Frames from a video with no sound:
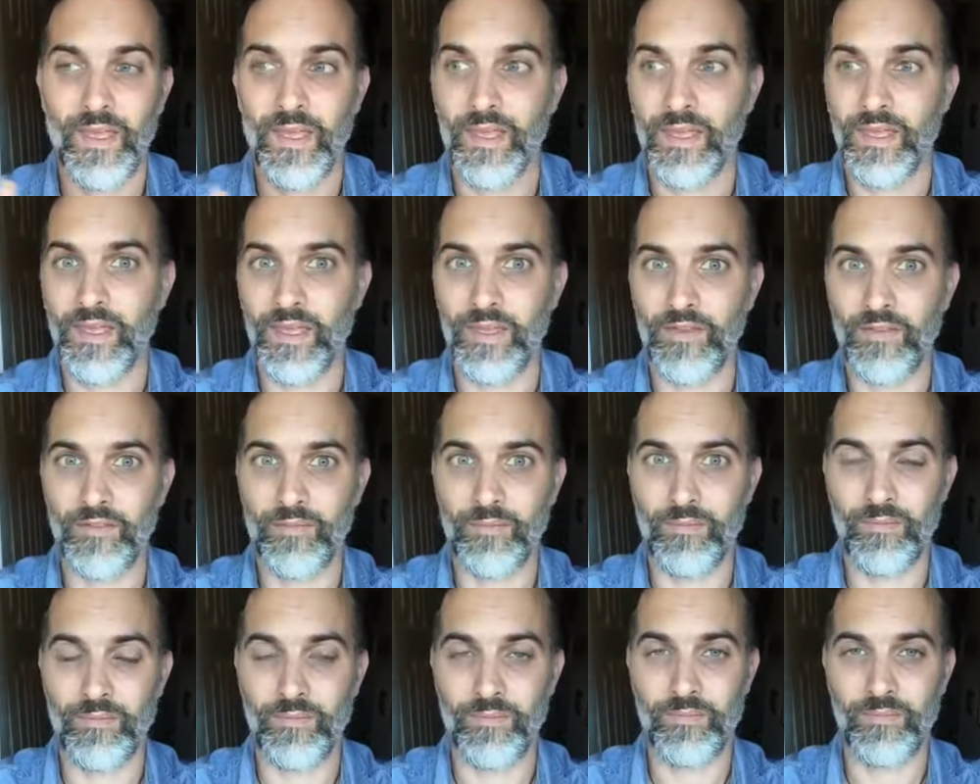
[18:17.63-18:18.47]
is
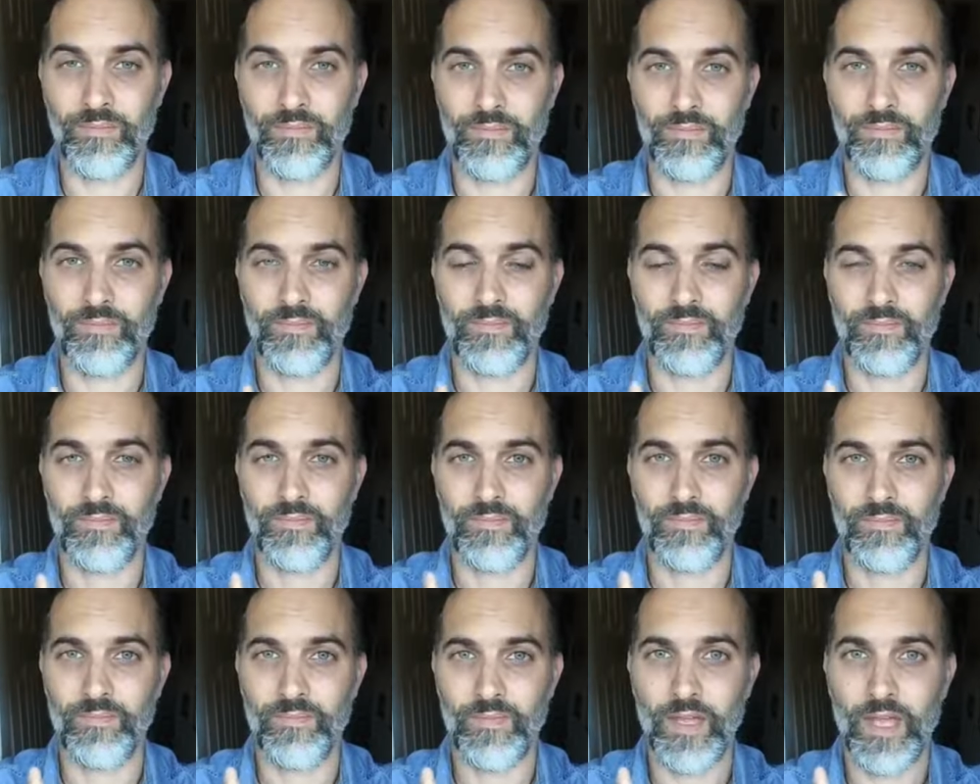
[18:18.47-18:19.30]

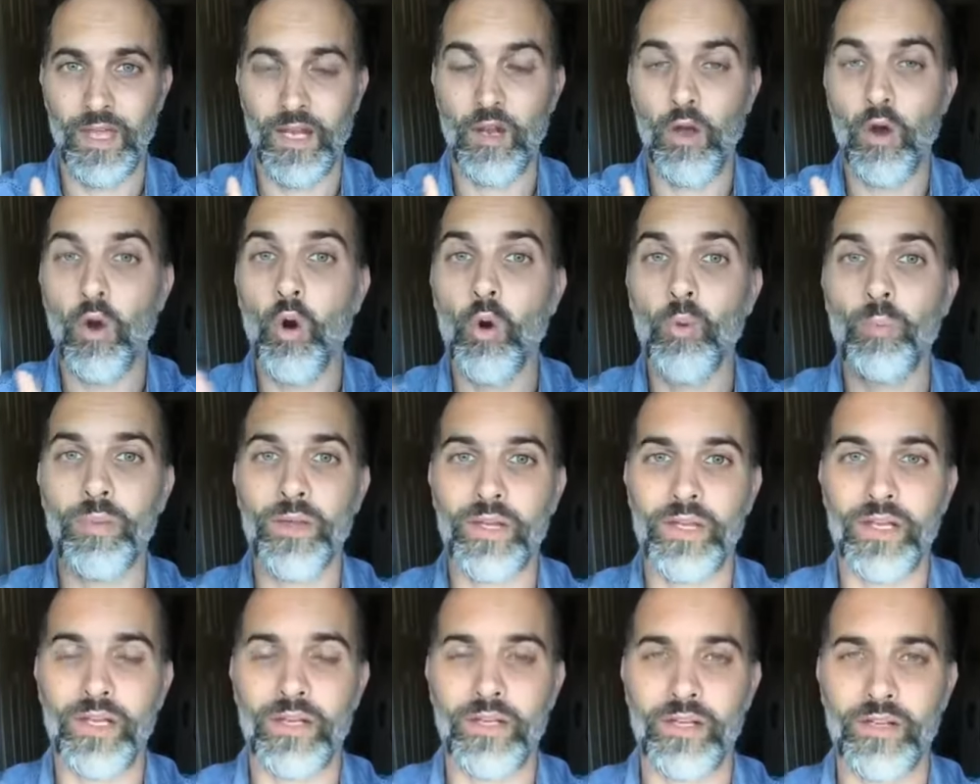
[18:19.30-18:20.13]
an
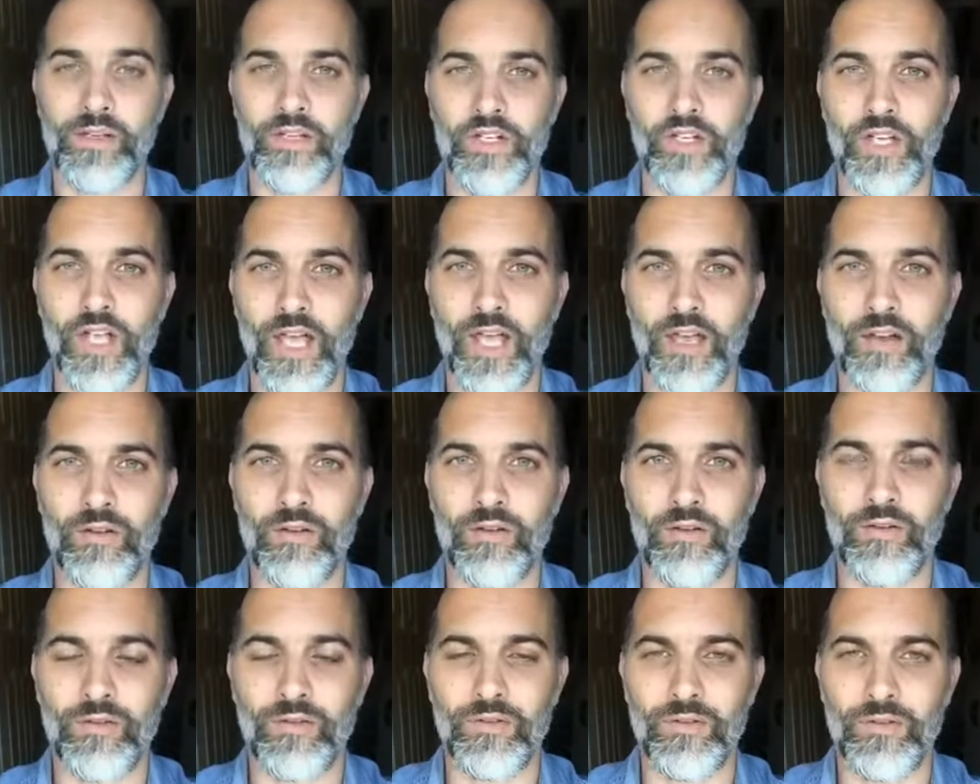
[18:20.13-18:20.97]
open, clear
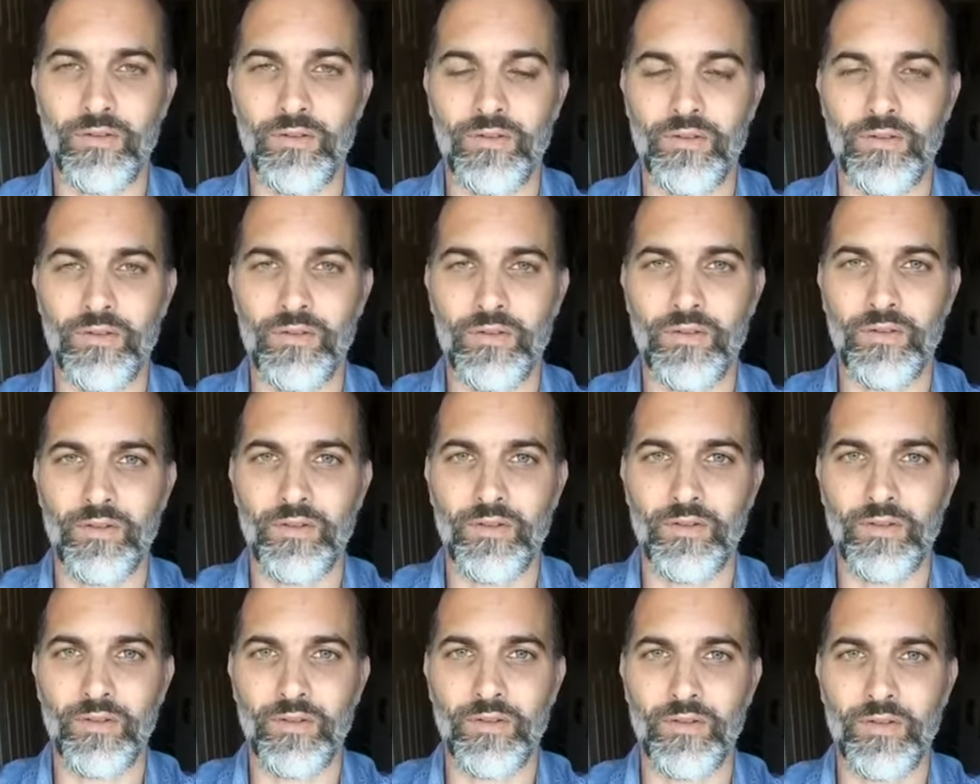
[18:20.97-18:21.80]
channel
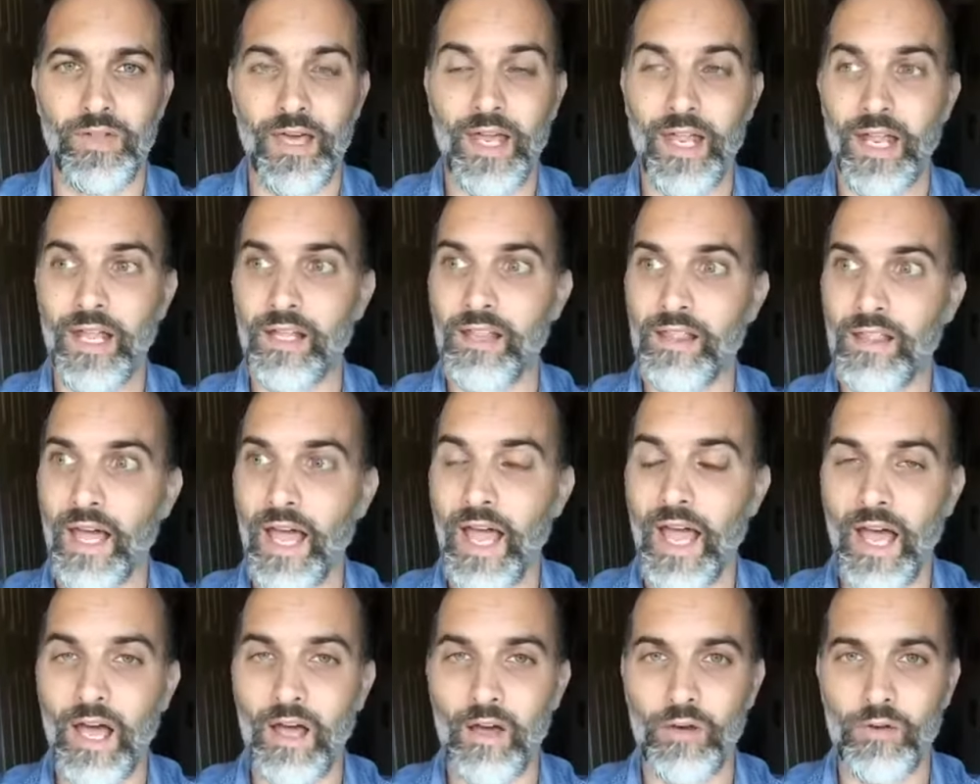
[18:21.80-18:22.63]
that
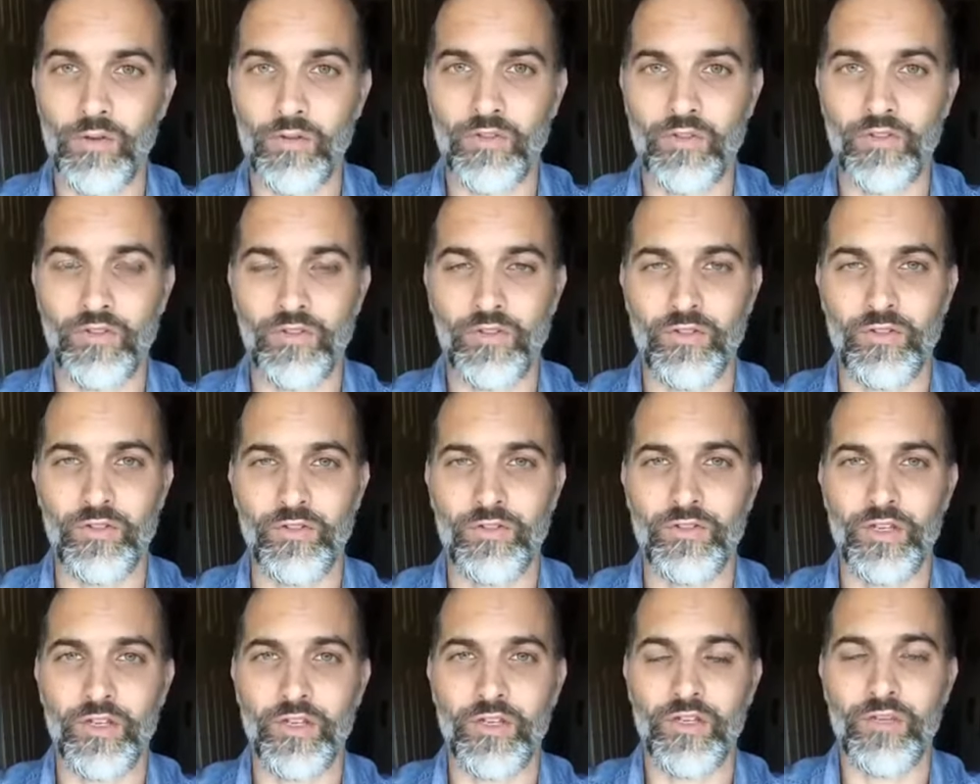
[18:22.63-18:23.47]
allows
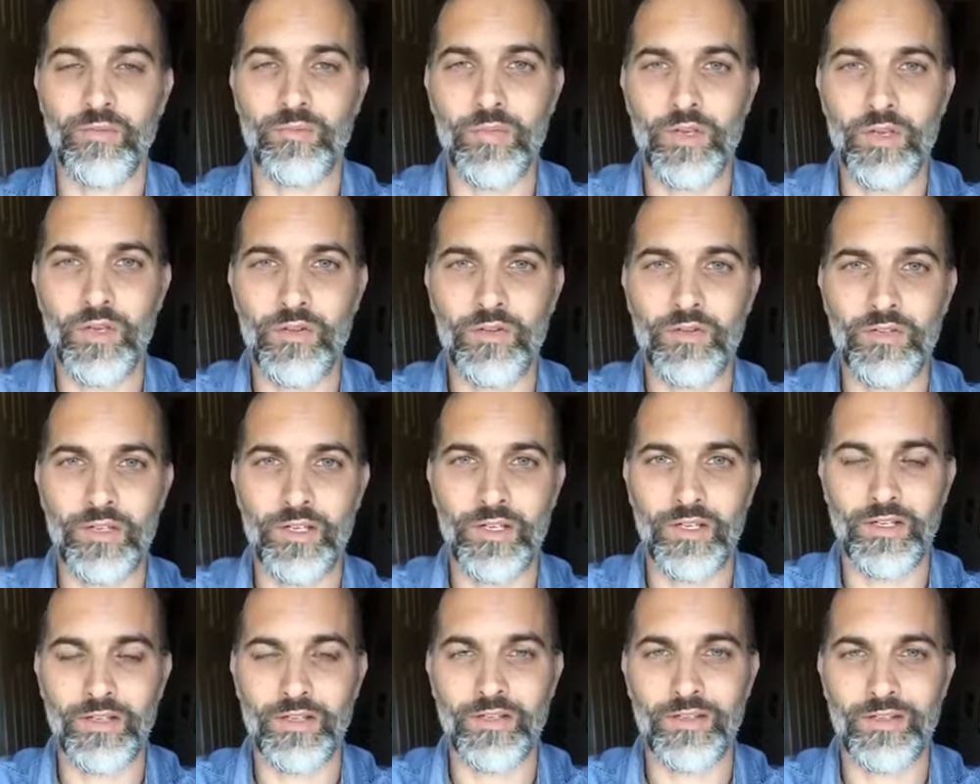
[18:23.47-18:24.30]
the
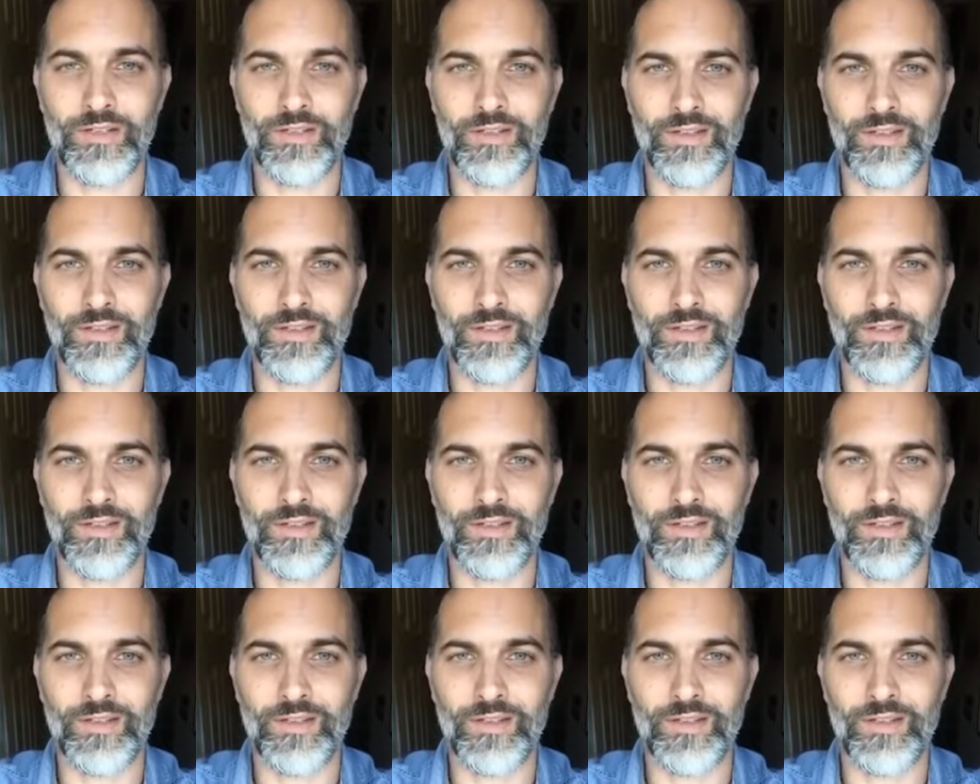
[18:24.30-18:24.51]
communion